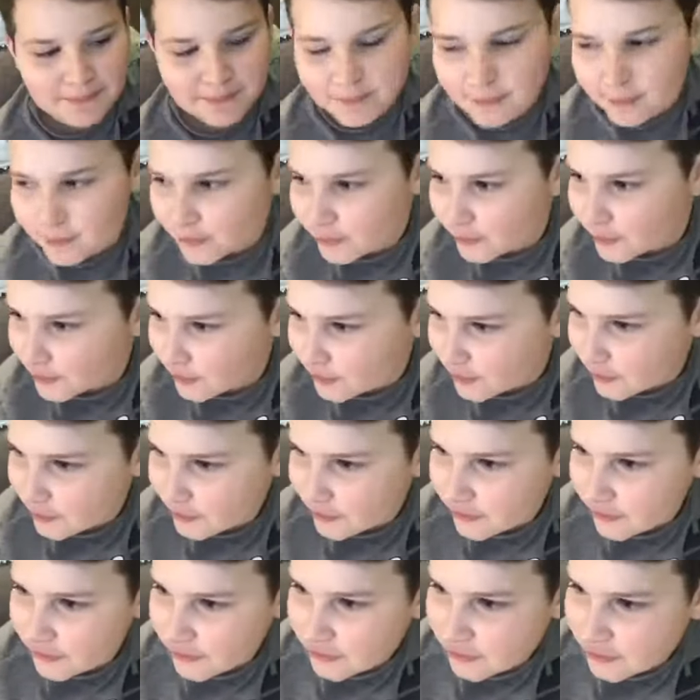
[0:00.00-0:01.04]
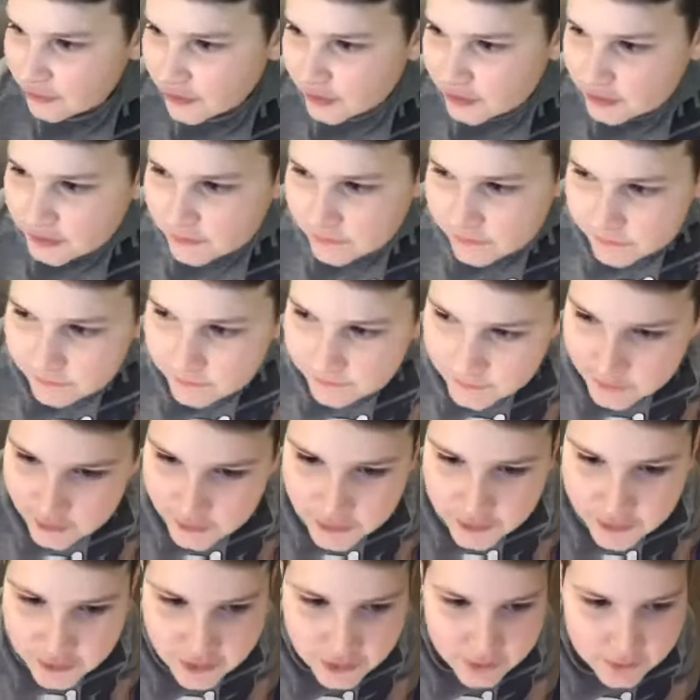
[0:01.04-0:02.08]
what is it, like a
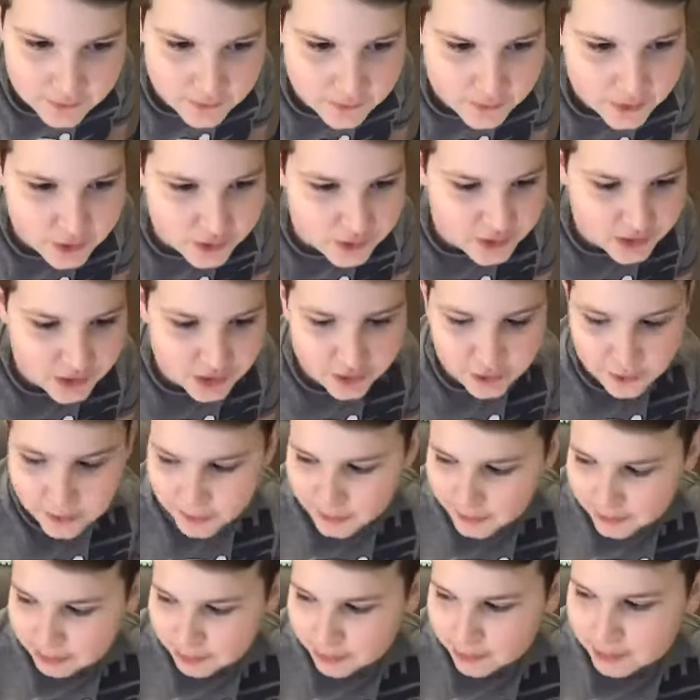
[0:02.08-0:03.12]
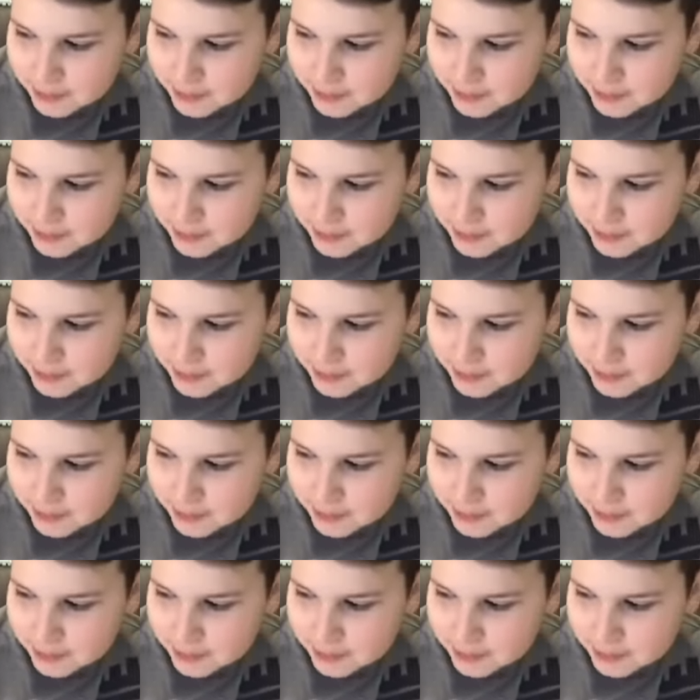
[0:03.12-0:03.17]
free Sticker Swaps